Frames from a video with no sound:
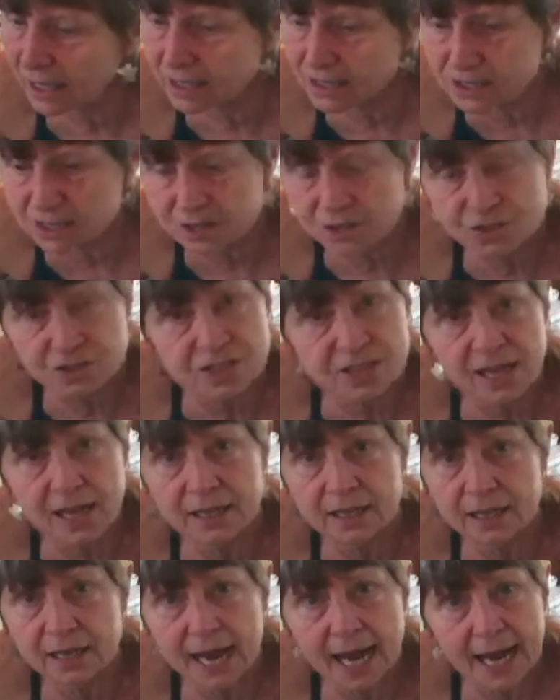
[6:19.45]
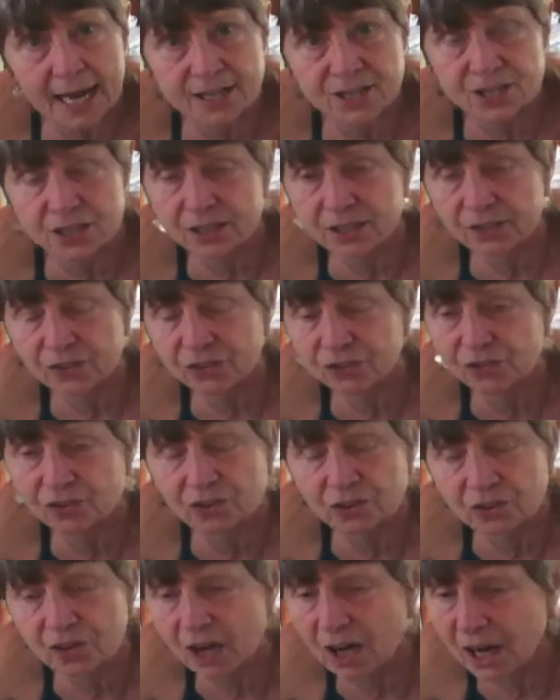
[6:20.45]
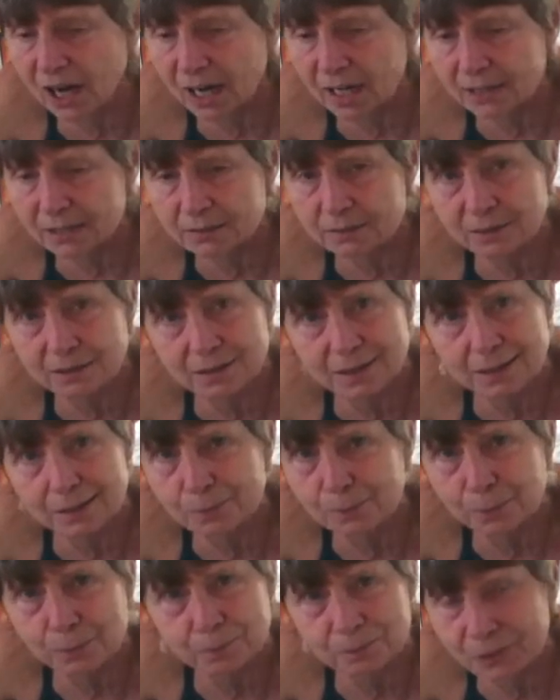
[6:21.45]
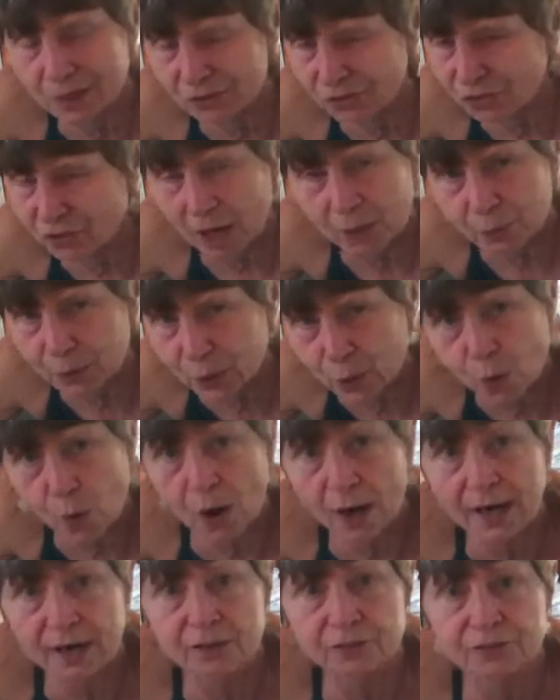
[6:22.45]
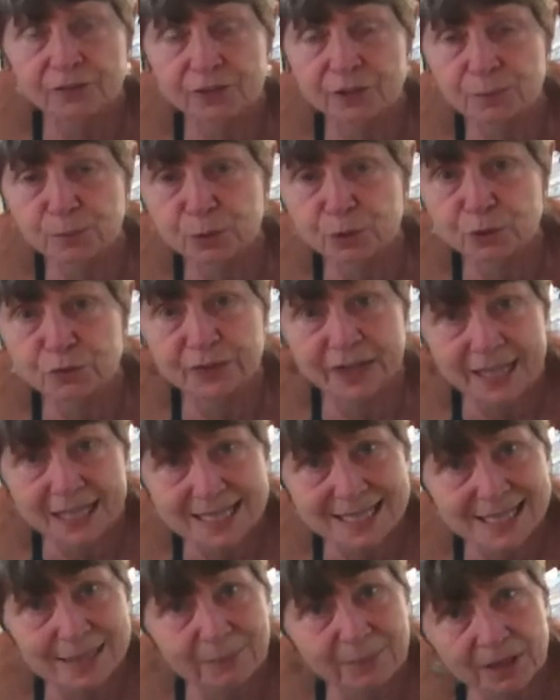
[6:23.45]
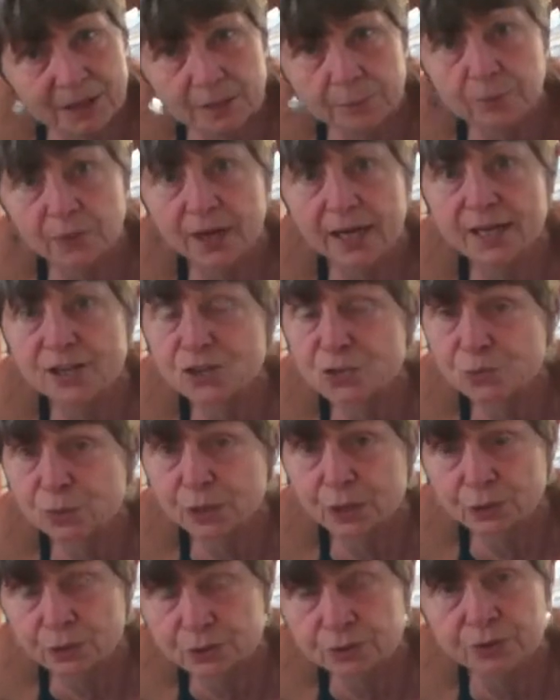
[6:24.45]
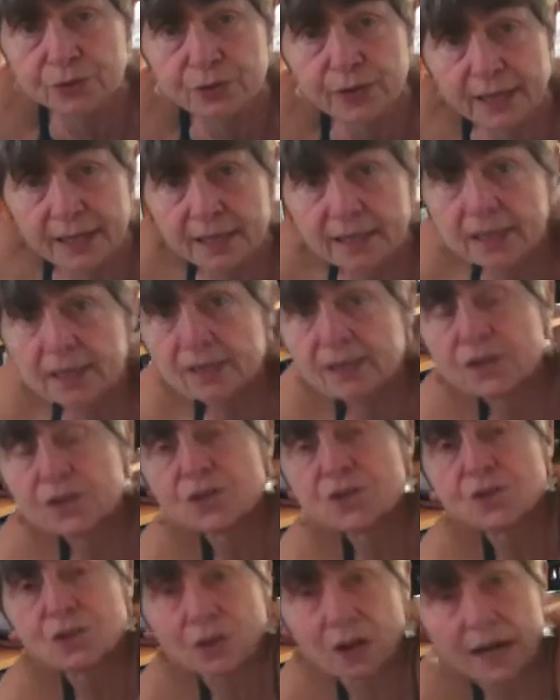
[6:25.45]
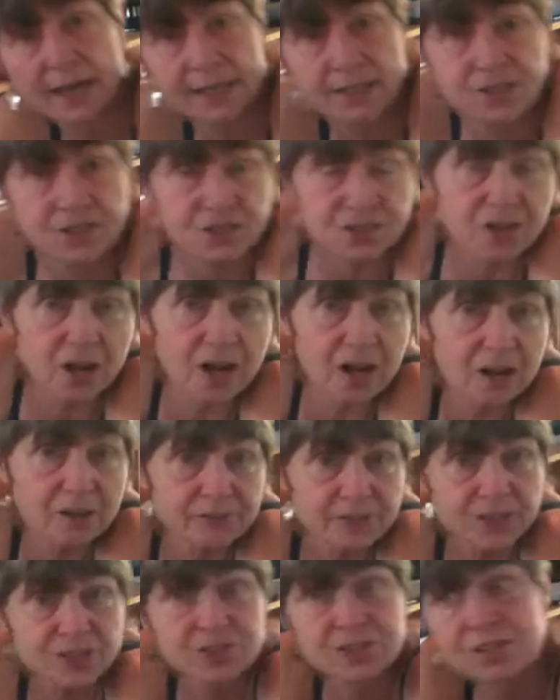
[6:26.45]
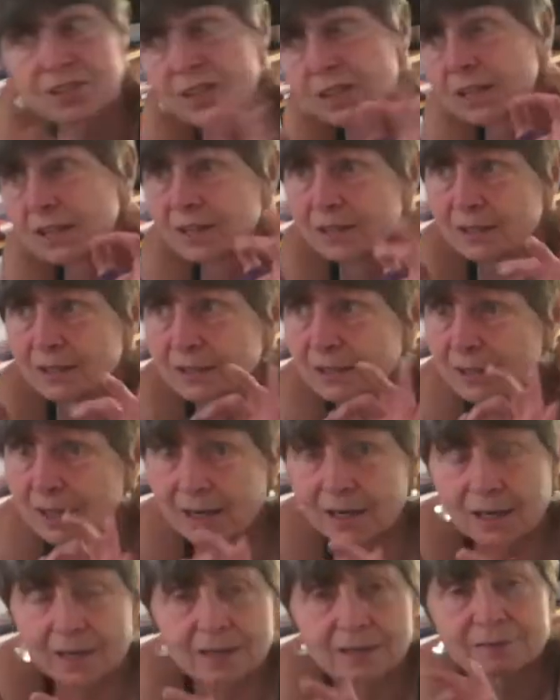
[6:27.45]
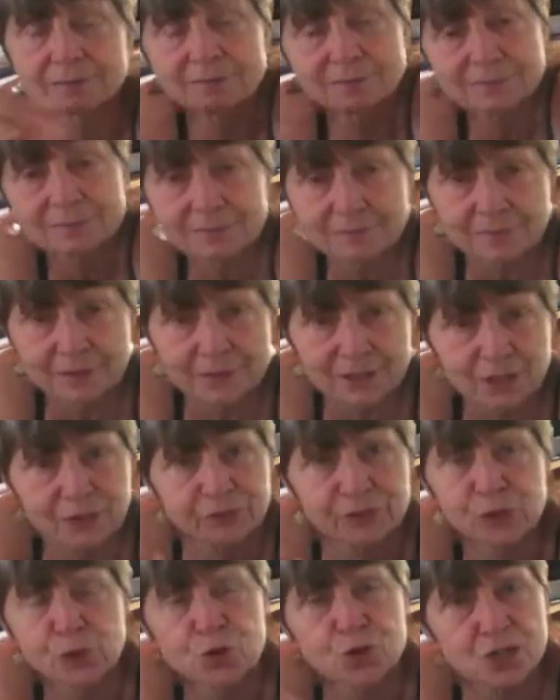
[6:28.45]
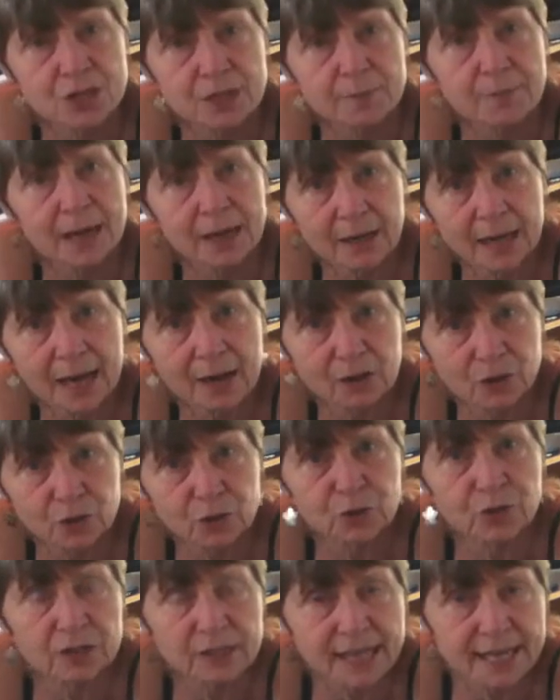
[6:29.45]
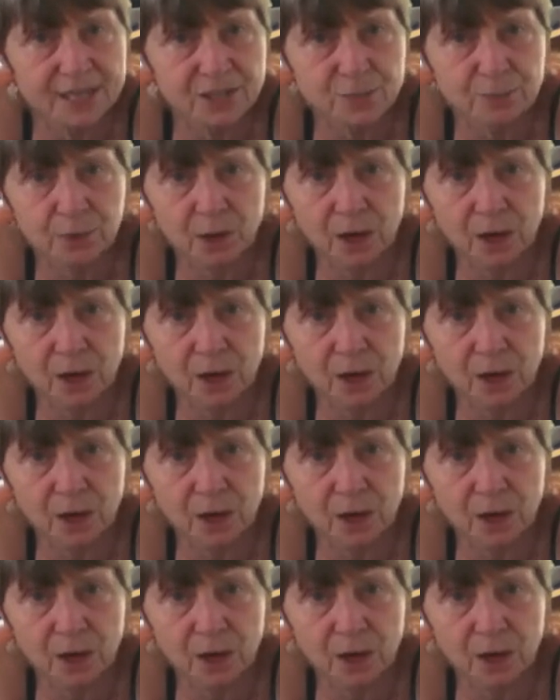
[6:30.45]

an associated action that's not required for the move, and it's something the brain is recruiting, trying to solve its confusion about how to do the legs